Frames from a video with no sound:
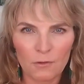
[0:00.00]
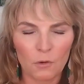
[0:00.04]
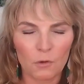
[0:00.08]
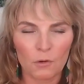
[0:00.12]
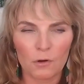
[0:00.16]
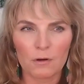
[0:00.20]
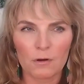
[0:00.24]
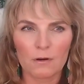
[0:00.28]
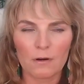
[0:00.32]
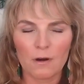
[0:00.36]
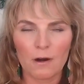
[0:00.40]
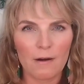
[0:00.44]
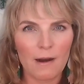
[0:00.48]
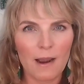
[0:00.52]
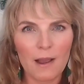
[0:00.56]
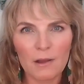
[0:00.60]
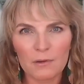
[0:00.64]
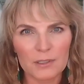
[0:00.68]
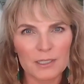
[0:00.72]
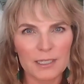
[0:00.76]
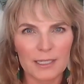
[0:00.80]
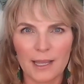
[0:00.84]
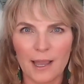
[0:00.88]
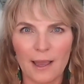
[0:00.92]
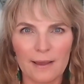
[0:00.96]
or are out
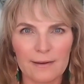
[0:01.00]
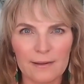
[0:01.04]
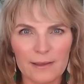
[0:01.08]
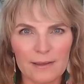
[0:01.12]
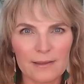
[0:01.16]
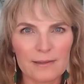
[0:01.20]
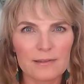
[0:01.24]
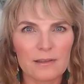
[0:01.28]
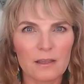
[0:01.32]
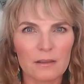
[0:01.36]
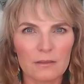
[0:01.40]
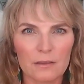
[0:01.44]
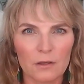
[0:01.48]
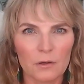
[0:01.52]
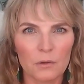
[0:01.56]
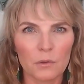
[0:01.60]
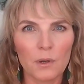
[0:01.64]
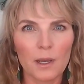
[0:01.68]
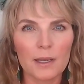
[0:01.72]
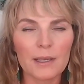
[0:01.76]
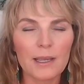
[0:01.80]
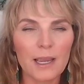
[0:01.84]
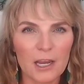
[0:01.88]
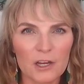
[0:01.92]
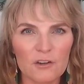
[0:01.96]
to get us, although
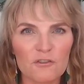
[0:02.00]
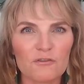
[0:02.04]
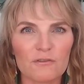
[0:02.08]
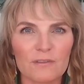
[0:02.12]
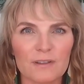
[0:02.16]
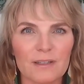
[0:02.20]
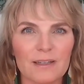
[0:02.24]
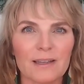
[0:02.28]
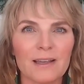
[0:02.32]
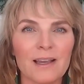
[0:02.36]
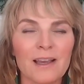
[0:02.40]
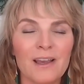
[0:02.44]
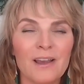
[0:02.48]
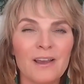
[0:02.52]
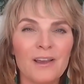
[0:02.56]
occasionally